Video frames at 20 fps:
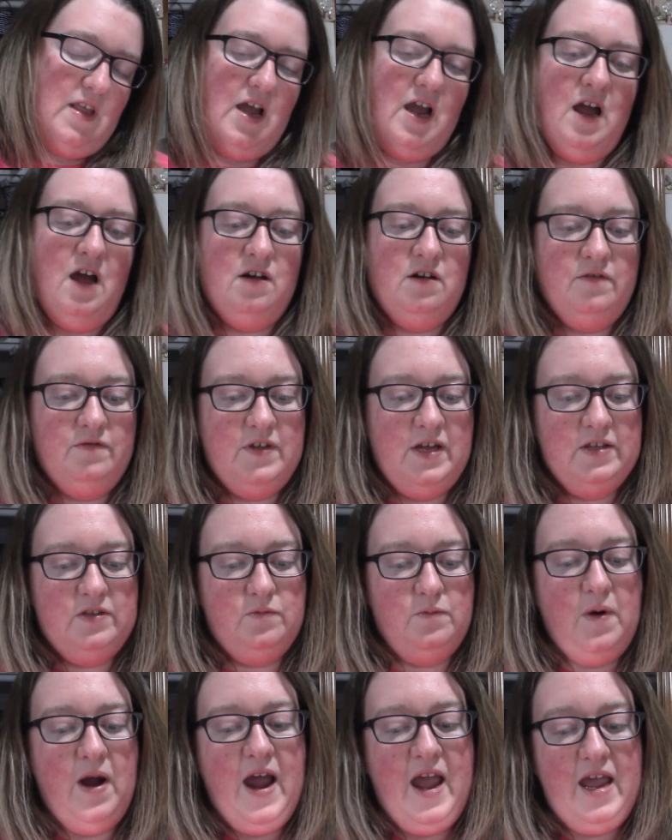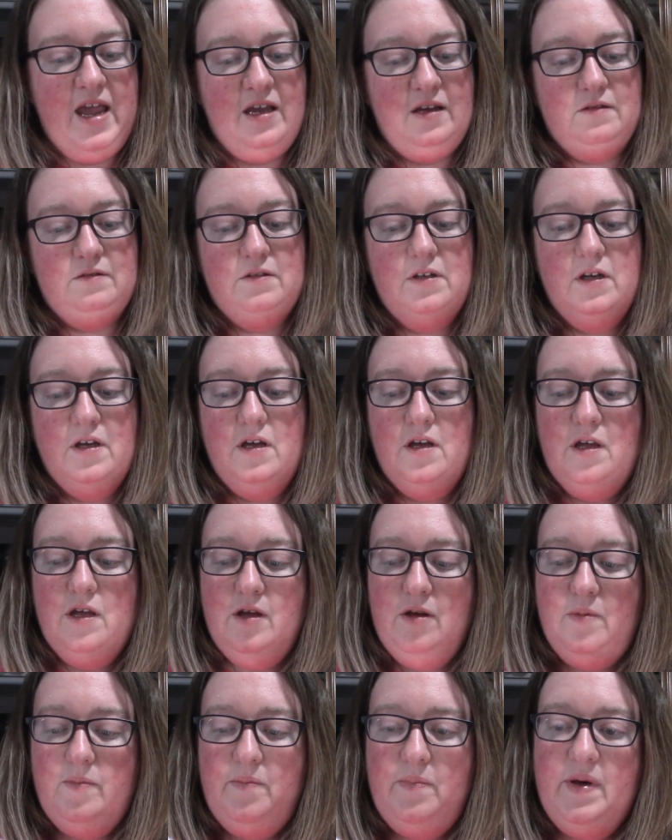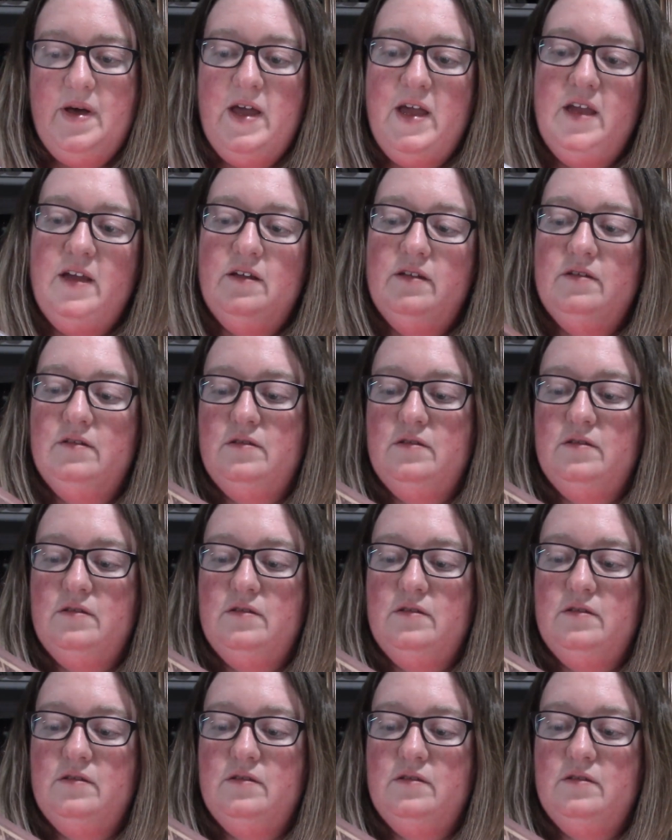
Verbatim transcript: I don't know if that's right, but